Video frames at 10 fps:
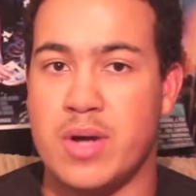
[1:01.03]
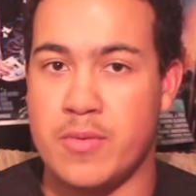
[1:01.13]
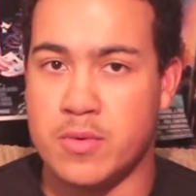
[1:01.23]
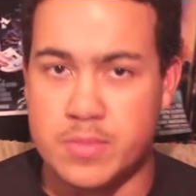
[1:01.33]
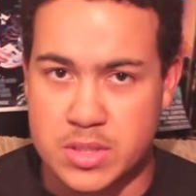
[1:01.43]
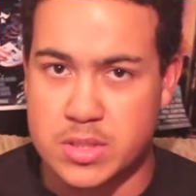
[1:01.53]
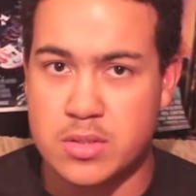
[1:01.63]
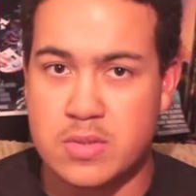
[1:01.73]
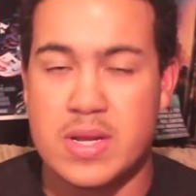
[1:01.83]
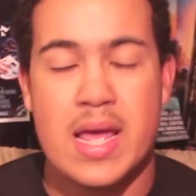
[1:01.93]
you I will be
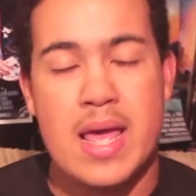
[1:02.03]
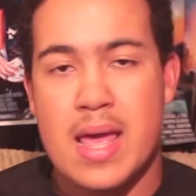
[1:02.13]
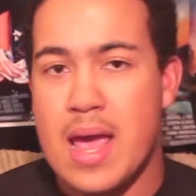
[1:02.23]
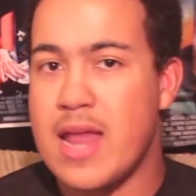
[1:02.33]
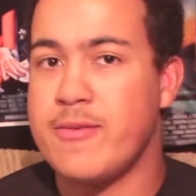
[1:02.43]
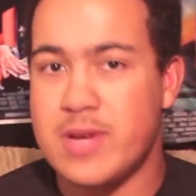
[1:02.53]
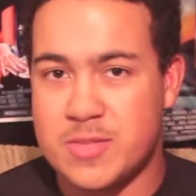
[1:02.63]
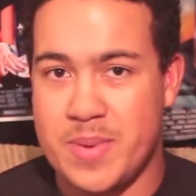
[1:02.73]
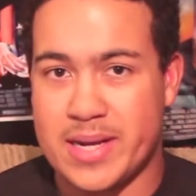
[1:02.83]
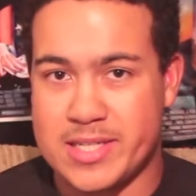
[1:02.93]
soon.
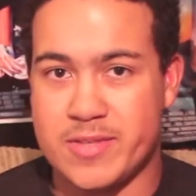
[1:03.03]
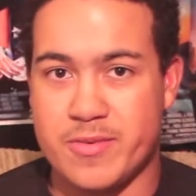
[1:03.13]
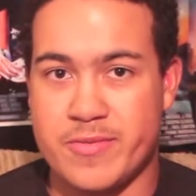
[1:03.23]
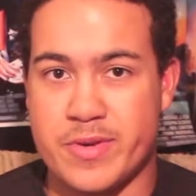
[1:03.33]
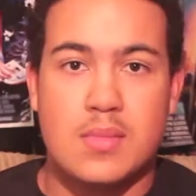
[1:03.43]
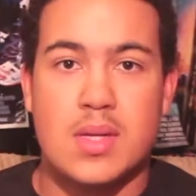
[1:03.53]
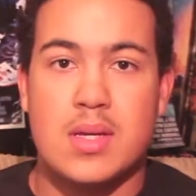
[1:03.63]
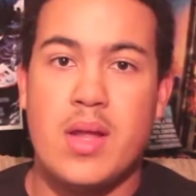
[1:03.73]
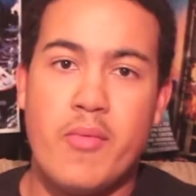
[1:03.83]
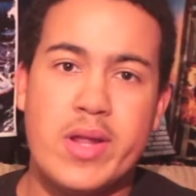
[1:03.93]
Anyways, back to the review.
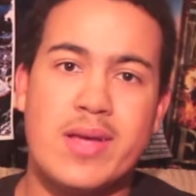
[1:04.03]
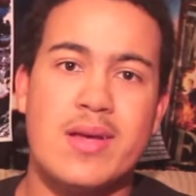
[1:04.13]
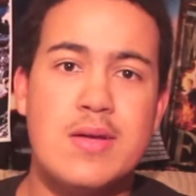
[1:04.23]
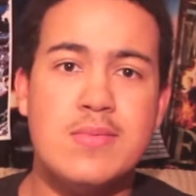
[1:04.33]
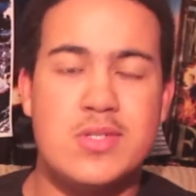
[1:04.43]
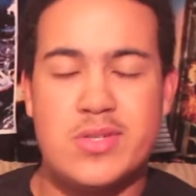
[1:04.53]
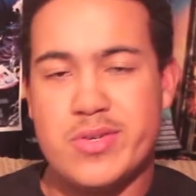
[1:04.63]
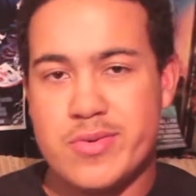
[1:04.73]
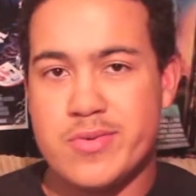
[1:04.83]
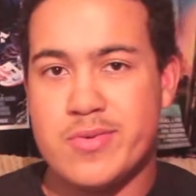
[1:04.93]
Now, when it comes
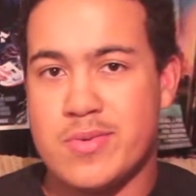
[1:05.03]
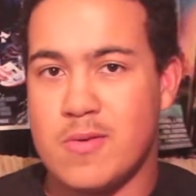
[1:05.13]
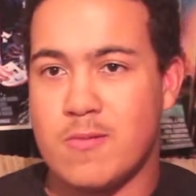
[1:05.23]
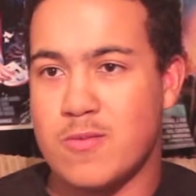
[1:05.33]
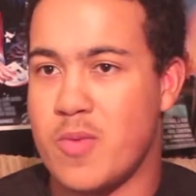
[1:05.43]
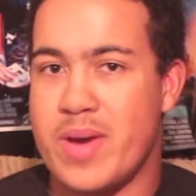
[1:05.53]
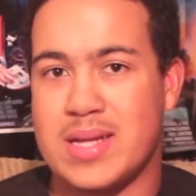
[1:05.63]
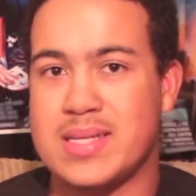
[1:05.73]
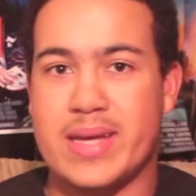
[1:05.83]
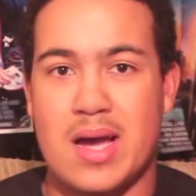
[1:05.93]
to
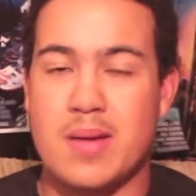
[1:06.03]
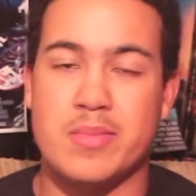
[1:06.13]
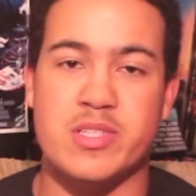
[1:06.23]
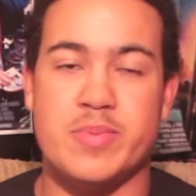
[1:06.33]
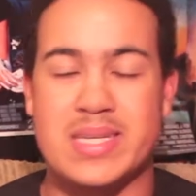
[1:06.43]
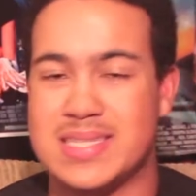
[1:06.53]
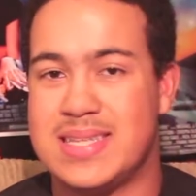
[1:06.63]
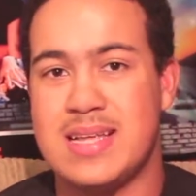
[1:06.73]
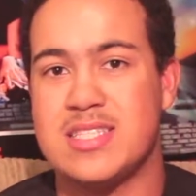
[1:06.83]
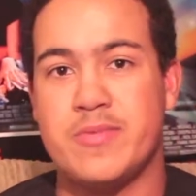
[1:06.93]
romantic comedies, because
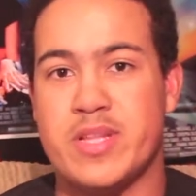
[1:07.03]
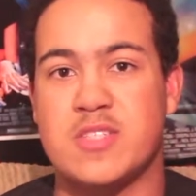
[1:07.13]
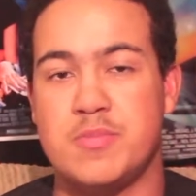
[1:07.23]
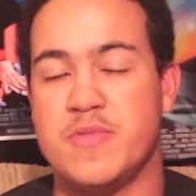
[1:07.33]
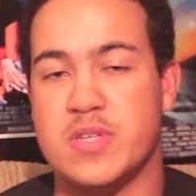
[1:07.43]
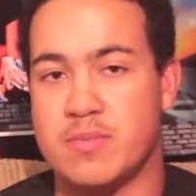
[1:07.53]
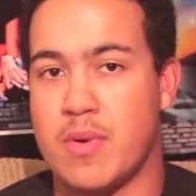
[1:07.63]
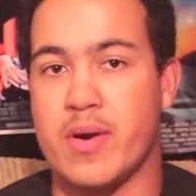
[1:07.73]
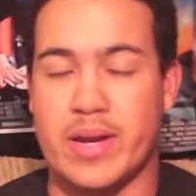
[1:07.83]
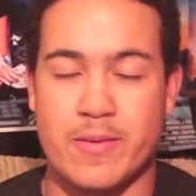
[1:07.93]
that's the way this movie is
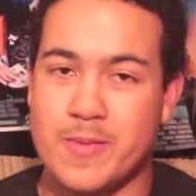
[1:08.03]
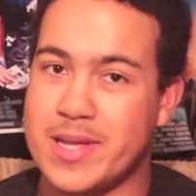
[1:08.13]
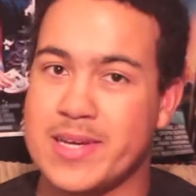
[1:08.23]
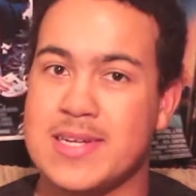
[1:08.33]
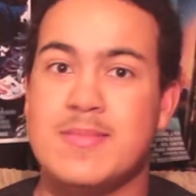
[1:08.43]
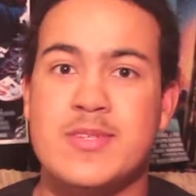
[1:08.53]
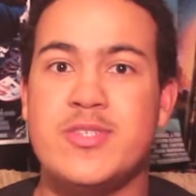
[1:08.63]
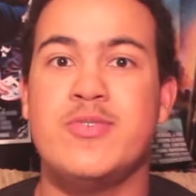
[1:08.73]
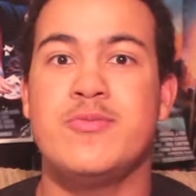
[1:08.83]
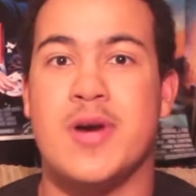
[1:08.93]
marketed, when it comes
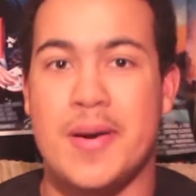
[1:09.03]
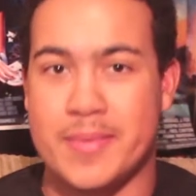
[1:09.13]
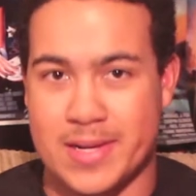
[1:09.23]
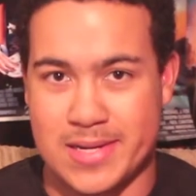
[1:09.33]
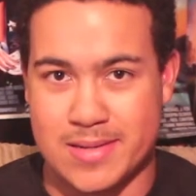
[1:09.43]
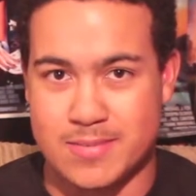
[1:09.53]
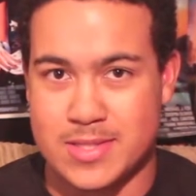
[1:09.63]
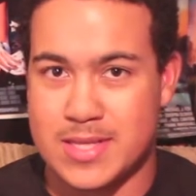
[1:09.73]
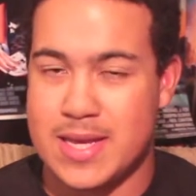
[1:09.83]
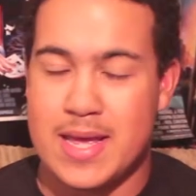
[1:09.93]
to rom-coms,